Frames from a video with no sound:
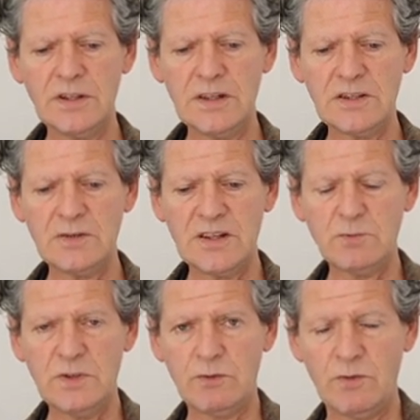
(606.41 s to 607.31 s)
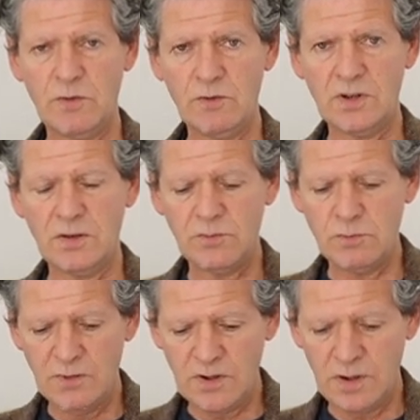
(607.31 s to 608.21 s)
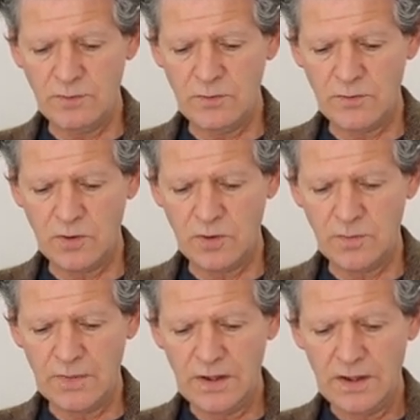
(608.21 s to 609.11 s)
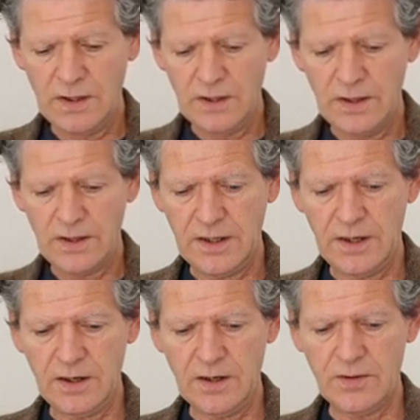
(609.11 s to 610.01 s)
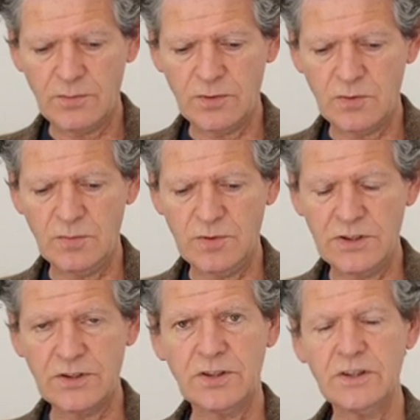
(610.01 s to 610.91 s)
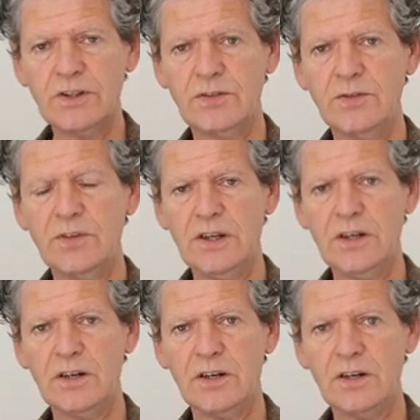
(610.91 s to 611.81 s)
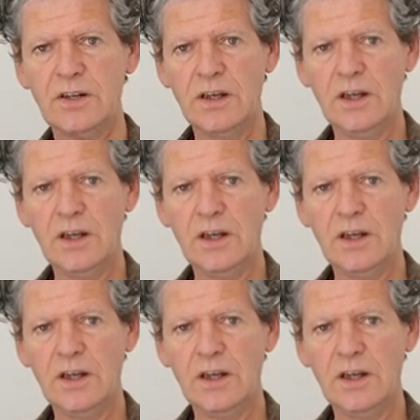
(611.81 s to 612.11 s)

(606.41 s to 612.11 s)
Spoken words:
And that's where we've all come from. We've come from the earth. We're going to be returning to the earth.